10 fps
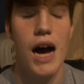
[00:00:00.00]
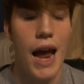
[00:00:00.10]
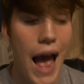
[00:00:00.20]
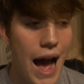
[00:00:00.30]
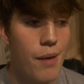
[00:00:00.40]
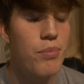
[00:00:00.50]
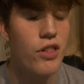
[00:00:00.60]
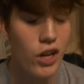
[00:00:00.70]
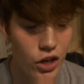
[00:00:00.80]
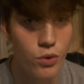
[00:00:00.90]
I
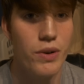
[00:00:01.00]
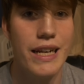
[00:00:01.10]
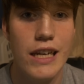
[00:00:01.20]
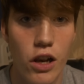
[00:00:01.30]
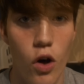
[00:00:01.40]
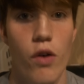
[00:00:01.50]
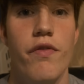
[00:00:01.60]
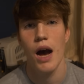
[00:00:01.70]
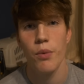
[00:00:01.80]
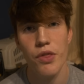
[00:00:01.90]
absolutely
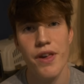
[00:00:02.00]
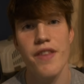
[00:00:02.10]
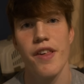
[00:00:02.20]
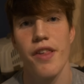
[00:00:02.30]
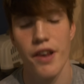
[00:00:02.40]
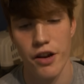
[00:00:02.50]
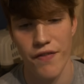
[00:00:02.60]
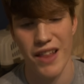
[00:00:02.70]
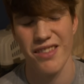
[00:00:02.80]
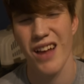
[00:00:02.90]
love. I wouldn't say this is an
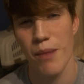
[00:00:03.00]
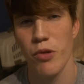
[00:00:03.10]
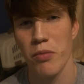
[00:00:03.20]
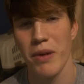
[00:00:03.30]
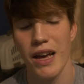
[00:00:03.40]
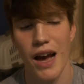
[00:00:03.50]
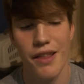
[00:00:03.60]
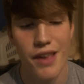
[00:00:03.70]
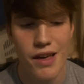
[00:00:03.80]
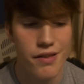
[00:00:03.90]
advanced type of split.
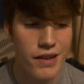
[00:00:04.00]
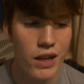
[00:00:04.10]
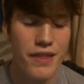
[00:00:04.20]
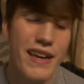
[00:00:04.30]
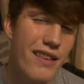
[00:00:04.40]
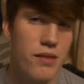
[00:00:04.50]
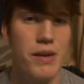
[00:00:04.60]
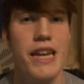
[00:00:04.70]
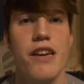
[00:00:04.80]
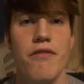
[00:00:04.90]
I'd say it's still in the
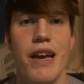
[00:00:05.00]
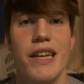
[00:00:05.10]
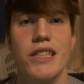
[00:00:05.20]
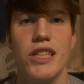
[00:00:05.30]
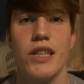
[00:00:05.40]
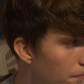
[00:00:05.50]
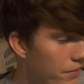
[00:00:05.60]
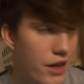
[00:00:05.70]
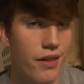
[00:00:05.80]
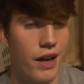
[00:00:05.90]
intermediate range
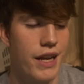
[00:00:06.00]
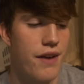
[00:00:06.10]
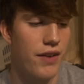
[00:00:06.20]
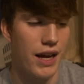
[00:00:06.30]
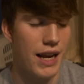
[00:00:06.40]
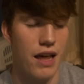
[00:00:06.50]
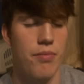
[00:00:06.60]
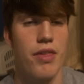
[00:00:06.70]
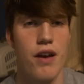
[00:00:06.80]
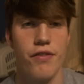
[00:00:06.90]
because I can never like class
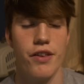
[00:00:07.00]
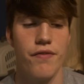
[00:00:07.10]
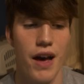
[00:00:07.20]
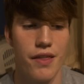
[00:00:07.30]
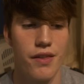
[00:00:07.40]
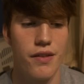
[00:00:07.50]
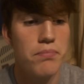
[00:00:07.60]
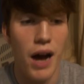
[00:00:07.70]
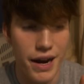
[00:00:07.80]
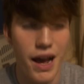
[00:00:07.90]
myself as advanced,
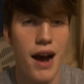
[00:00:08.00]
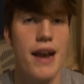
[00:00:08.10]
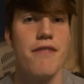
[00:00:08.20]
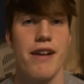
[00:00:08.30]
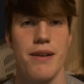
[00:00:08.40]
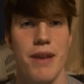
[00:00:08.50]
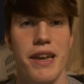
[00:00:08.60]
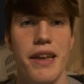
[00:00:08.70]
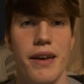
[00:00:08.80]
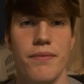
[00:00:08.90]
but I'd highly
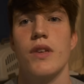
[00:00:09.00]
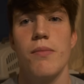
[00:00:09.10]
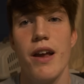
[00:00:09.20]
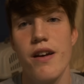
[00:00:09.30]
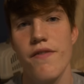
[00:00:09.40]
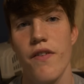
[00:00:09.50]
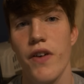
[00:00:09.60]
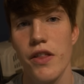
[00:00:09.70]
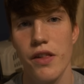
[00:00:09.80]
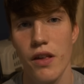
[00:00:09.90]
recommend it. You may never have
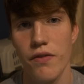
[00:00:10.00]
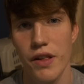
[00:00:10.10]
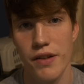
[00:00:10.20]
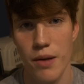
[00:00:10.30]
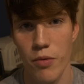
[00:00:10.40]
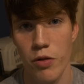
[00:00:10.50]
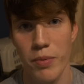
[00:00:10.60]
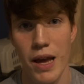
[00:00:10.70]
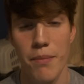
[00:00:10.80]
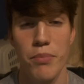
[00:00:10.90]
heard of this type of
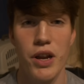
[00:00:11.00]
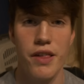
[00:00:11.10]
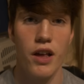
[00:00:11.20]
split, but it's